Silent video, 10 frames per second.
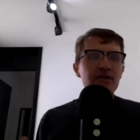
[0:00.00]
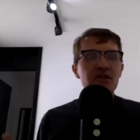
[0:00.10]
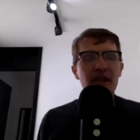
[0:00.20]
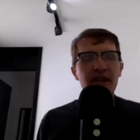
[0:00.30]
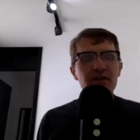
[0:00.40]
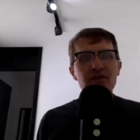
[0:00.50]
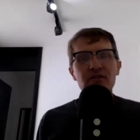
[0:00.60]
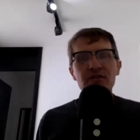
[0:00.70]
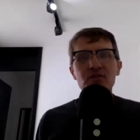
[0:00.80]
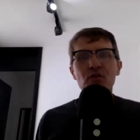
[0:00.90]
the
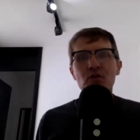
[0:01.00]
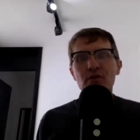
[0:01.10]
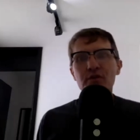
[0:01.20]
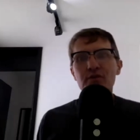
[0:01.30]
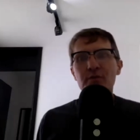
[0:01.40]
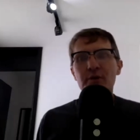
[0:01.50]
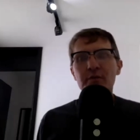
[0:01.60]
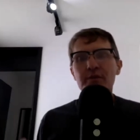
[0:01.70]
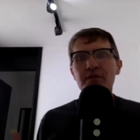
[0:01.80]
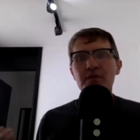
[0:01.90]
challenge of this course
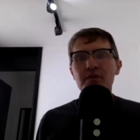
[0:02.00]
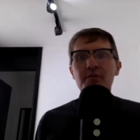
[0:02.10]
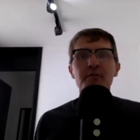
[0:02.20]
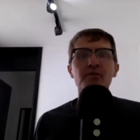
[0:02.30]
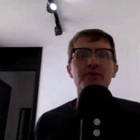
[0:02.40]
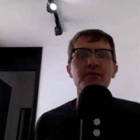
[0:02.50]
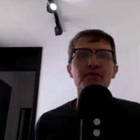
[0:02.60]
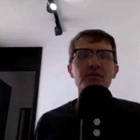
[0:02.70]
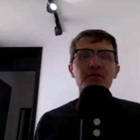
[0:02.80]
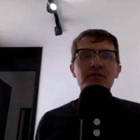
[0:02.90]
or maybe it's a little bit more
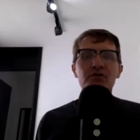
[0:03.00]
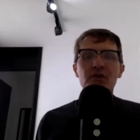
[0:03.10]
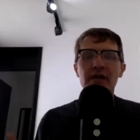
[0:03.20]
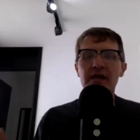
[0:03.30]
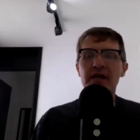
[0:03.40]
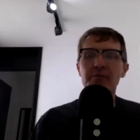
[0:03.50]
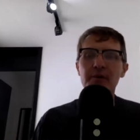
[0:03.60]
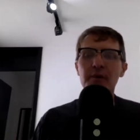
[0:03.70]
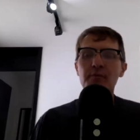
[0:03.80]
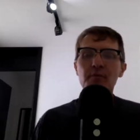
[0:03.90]
difficult to try to
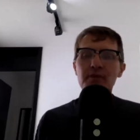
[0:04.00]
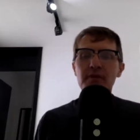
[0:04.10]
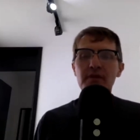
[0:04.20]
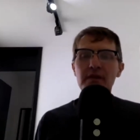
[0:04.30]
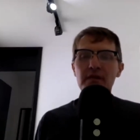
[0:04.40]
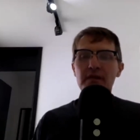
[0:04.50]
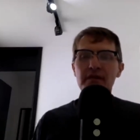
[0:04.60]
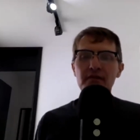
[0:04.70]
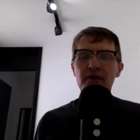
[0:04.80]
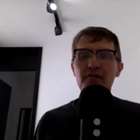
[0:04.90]
keep up with
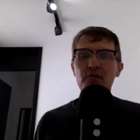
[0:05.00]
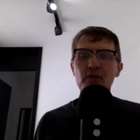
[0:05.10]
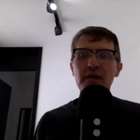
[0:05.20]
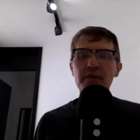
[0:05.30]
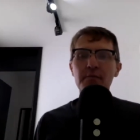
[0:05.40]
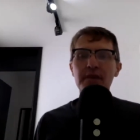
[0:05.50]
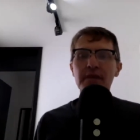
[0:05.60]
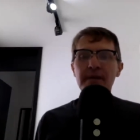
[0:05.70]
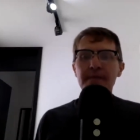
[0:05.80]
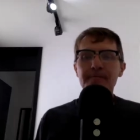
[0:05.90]
it every, every
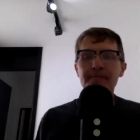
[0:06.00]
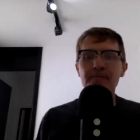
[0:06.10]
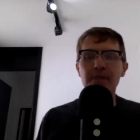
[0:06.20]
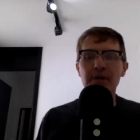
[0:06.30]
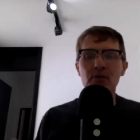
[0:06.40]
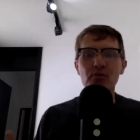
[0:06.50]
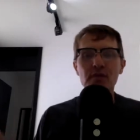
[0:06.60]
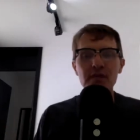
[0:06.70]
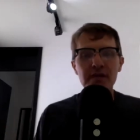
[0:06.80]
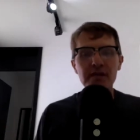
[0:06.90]
week but but
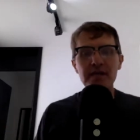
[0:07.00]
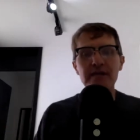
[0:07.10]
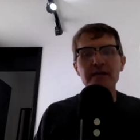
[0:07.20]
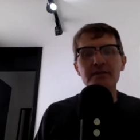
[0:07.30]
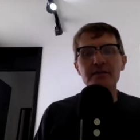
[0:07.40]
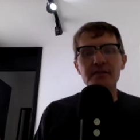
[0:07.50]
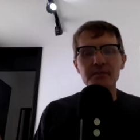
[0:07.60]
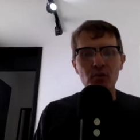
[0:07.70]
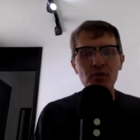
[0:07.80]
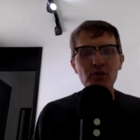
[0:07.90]
it really
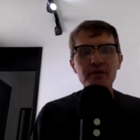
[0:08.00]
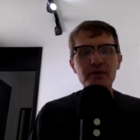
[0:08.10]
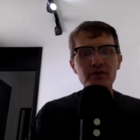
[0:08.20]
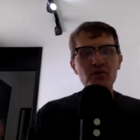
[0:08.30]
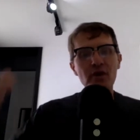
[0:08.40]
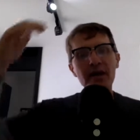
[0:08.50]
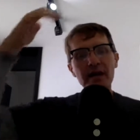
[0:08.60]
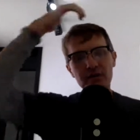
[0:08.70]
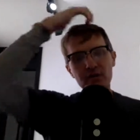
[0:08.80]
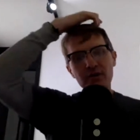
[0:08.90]
is important to
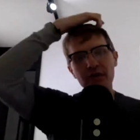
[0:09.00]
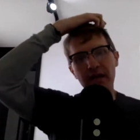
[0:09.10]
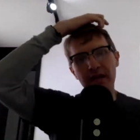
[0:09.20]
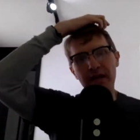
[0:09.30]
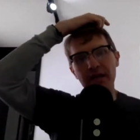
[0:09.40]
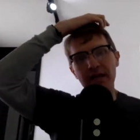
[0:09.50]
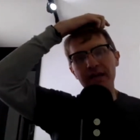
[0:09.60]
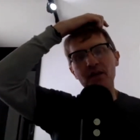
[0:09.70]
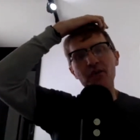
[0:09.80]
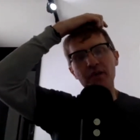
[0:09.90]
try to do that.
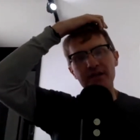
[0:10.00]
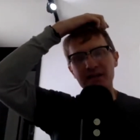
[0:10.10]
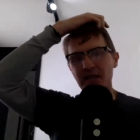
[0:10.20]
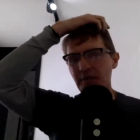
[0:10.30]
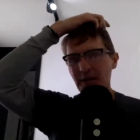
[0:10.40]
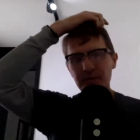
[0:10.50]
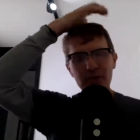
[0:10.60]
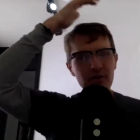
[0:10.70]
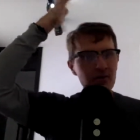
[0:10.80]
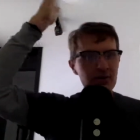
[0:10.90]
And I know things come
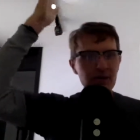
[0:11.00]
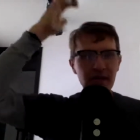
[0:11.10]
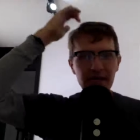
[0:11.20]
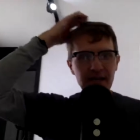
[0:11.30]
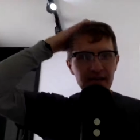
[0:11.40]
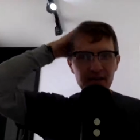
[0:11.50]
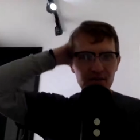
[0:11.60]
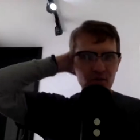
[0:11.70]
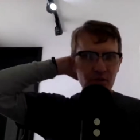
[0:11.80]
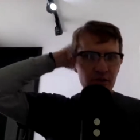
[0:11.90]
up, you know, and there's a lot of
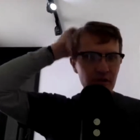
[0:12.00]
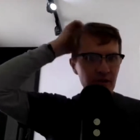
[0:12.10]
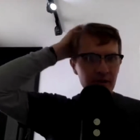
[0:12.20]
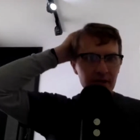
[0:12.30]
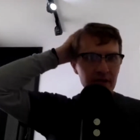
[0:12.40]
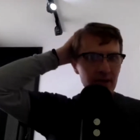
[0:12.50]
cases where,